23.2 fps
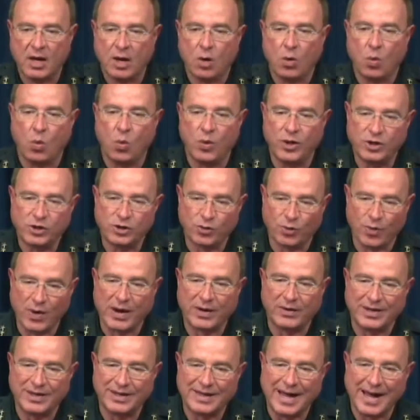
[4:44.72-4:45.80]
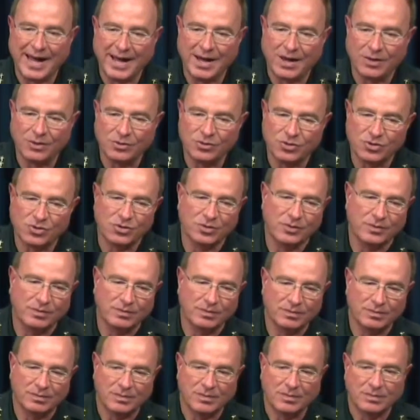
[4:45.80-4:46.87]
We surrounded the house,
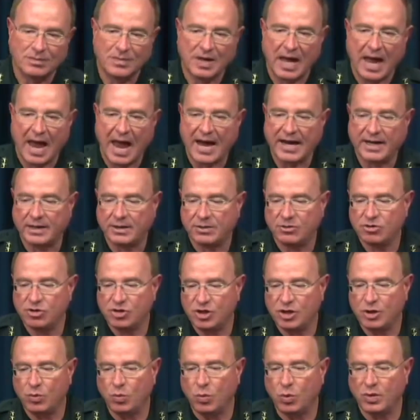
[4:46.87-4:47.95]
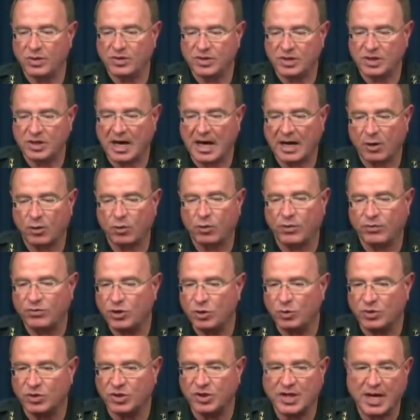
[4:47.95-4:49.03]
and I don't know if she
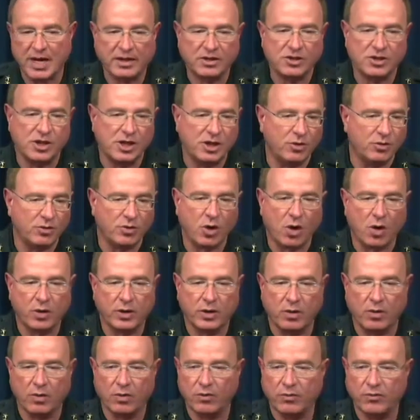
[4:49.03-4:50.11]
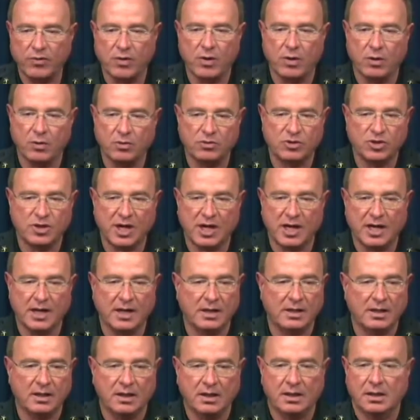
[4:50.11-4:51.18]
was texting or talking on the phone saying,
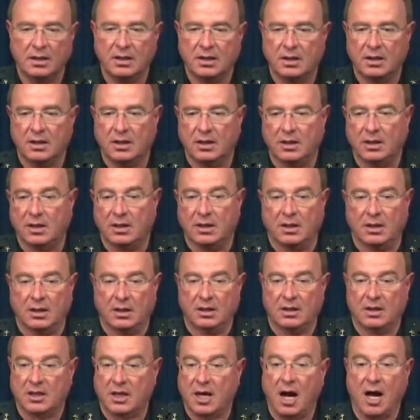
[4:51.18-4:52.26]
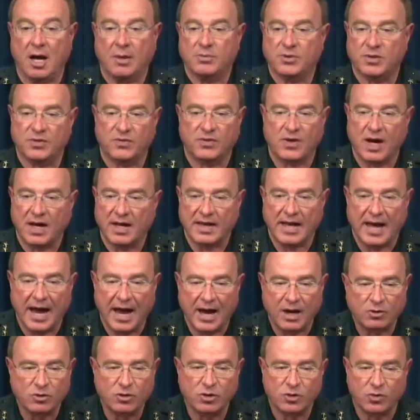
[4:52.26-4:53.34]
"The cops have got the
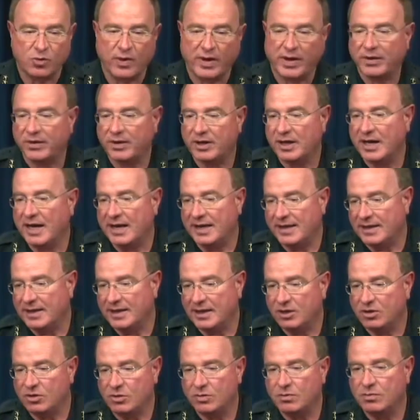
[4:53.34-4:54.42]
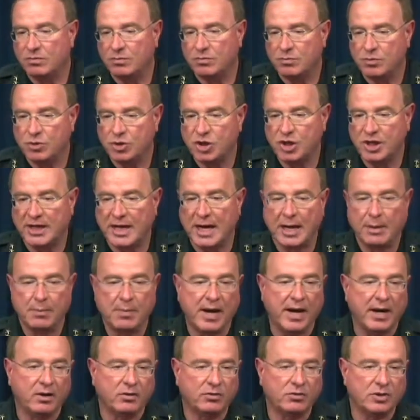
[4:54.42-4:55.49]
house surrounded," and then she came
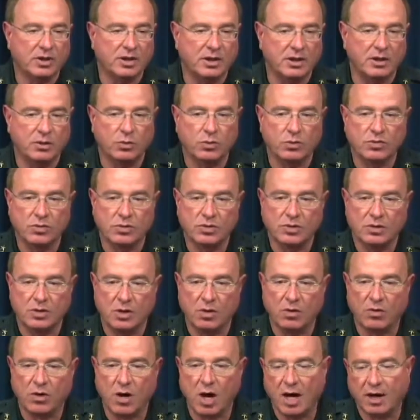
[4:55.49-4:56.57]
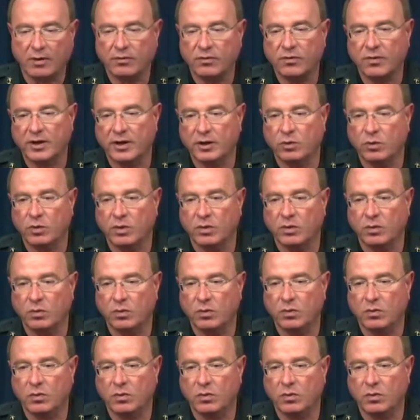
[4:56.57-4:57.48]
out, and there was no conflict when